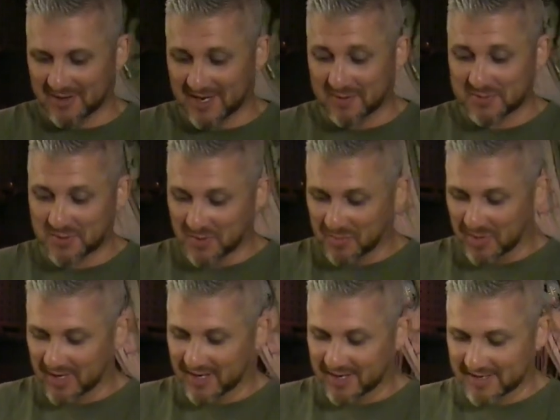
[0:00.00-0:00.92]
and I was going to
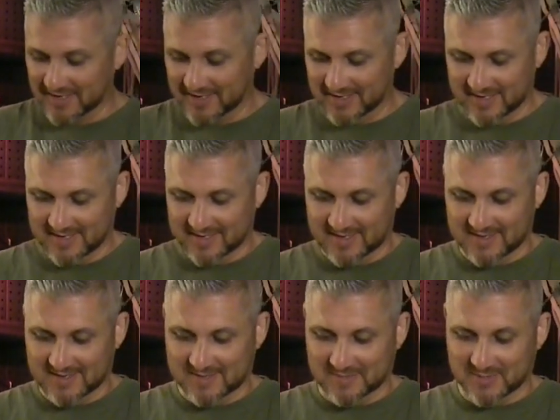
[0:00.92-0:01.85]
buy it,
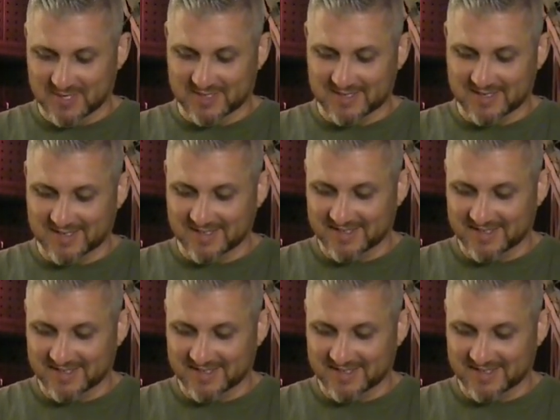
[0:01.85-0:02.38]
but